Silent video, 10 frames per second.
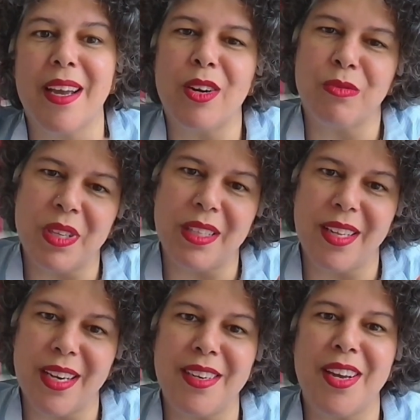I don't read a
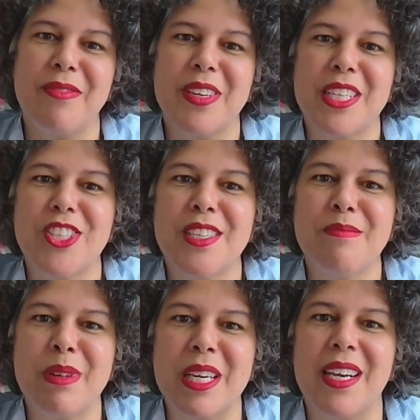lot of nonfiction,
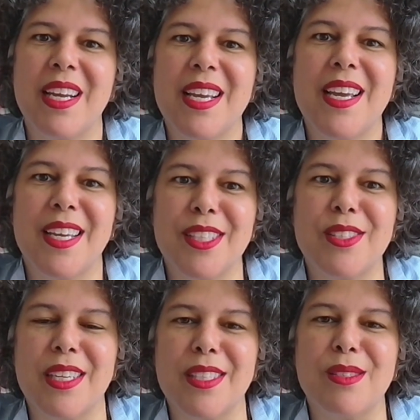but
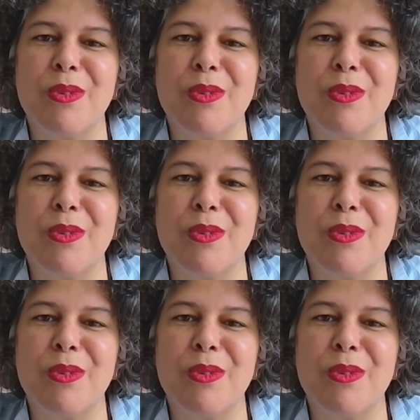it's